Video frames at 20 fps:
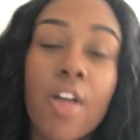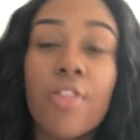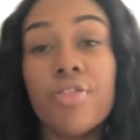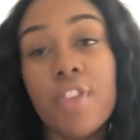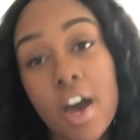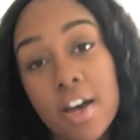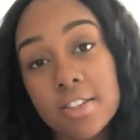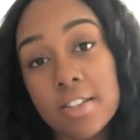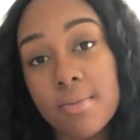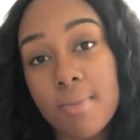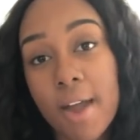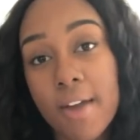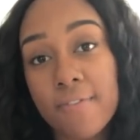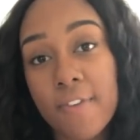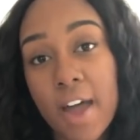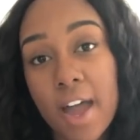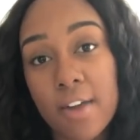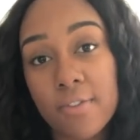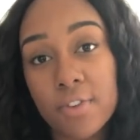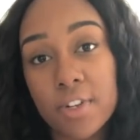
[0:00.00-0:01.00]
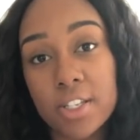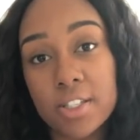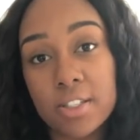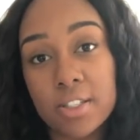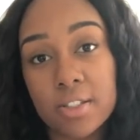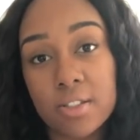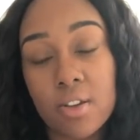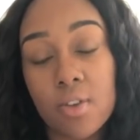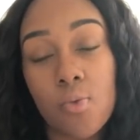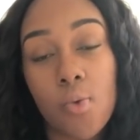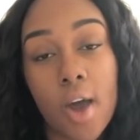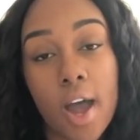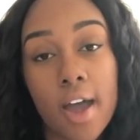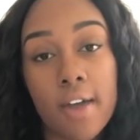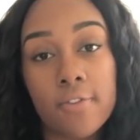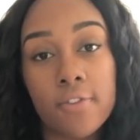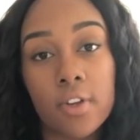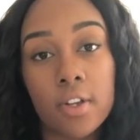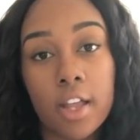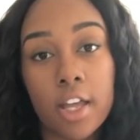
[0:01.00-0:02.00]
those are my 5 reasons of
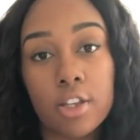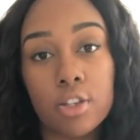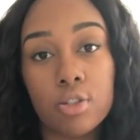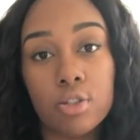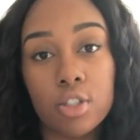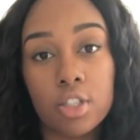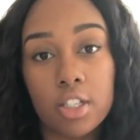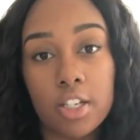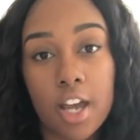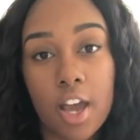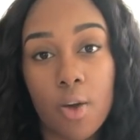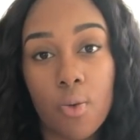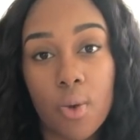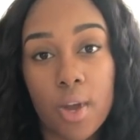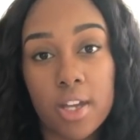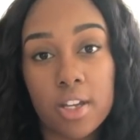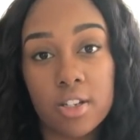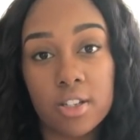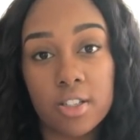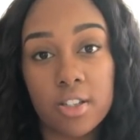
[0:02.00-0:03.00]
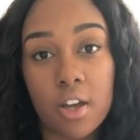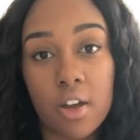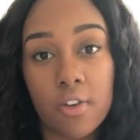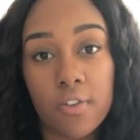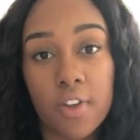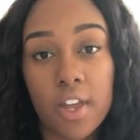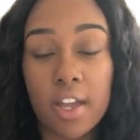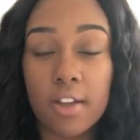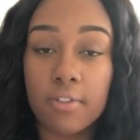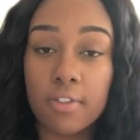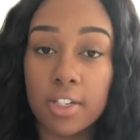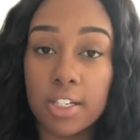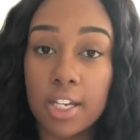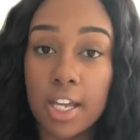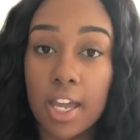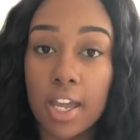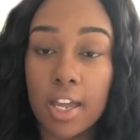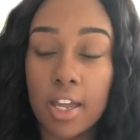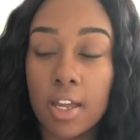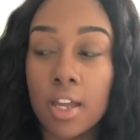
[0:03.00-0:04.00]
why I feel like you should not weigh yourself every
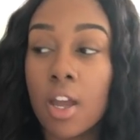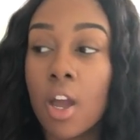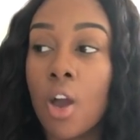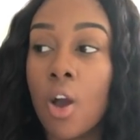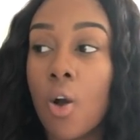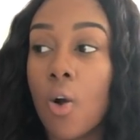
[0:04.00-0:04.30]
day